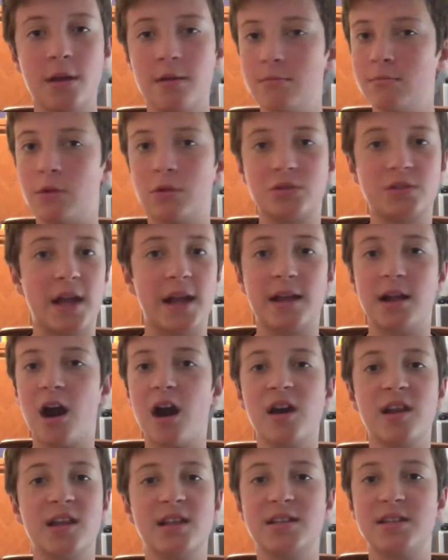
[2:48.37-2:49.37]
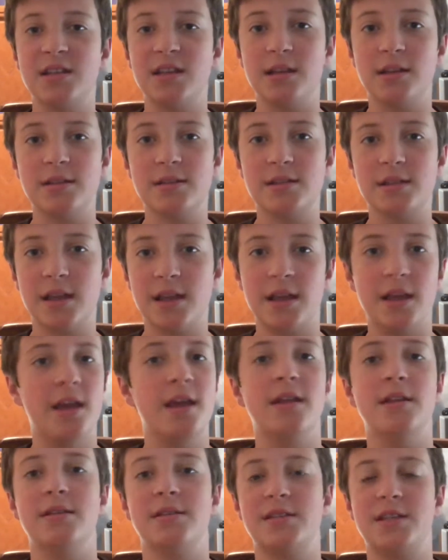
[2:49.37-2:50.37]
most iconic scenes
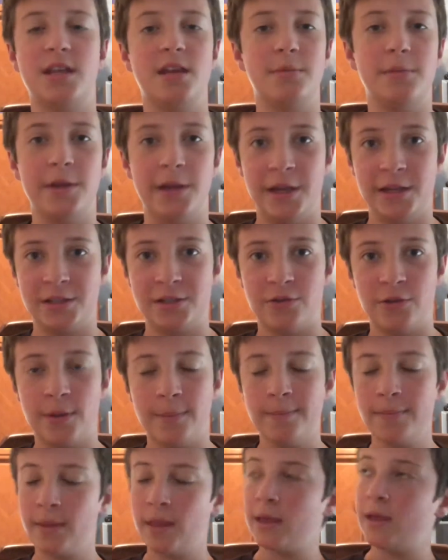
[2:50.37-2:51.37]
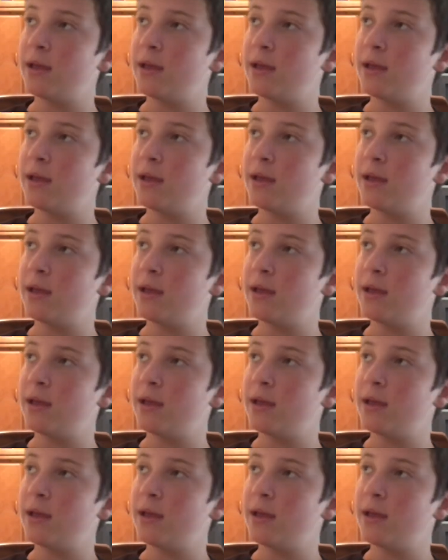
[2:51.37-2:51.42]
in cinema history.